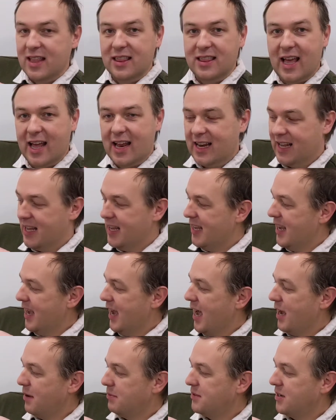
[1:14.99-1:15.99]
Then he
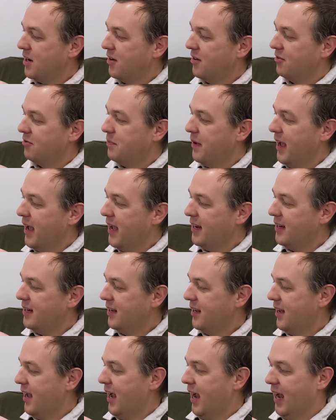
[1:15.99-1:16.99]
hopped out of
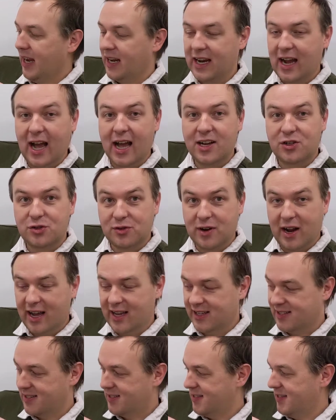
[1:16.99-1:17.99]
bed and got
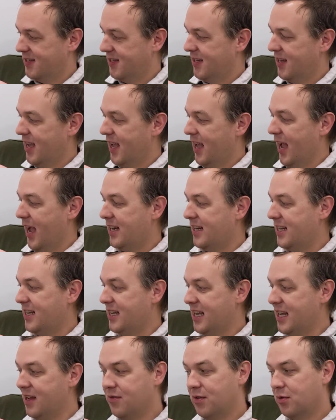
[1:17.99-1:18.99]
dressed, and he
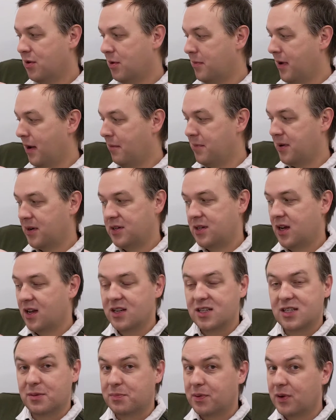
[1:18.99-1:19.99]
even remembered
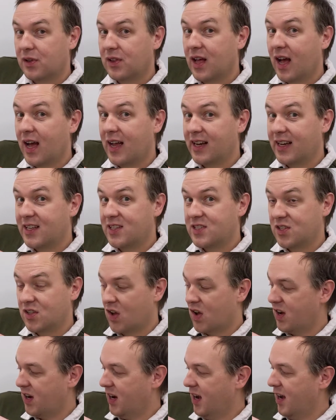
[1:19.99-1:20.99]
to pull on his
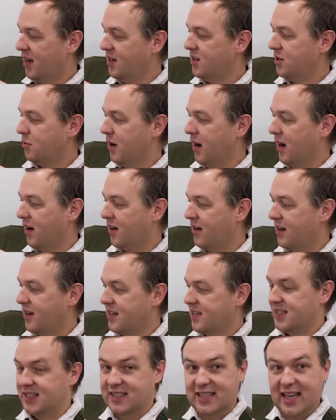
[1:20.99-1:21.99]
long underwear.
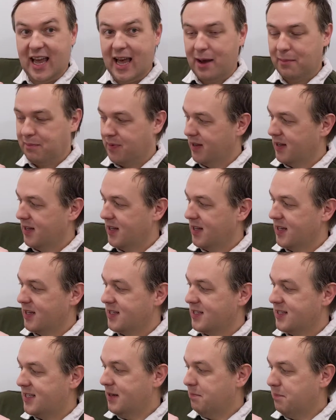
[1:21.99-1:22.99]
Zap,
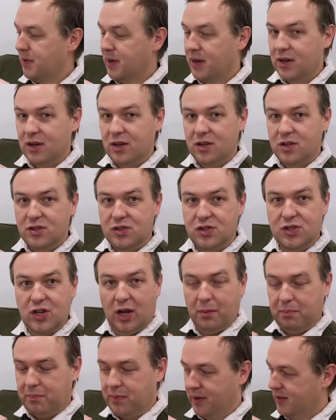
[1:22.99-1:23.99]
zip,
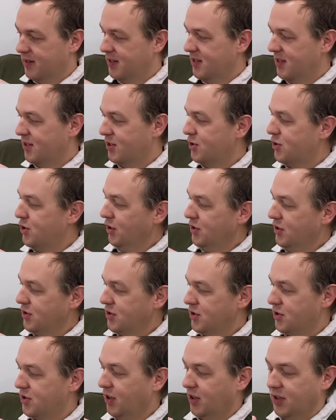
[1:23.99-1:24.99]
zop,
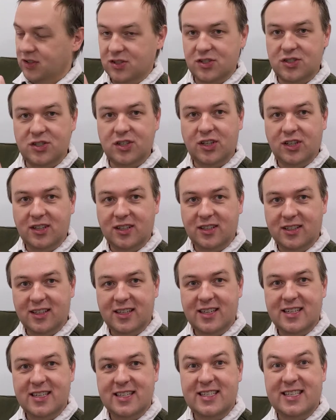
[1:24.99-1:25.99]
zut, zut, zut,
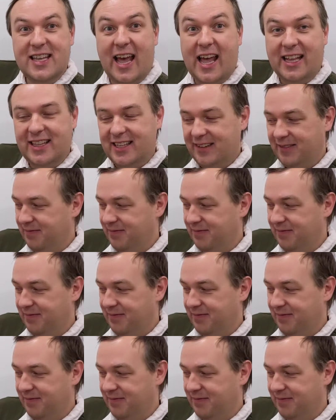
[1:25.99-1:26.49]
zap.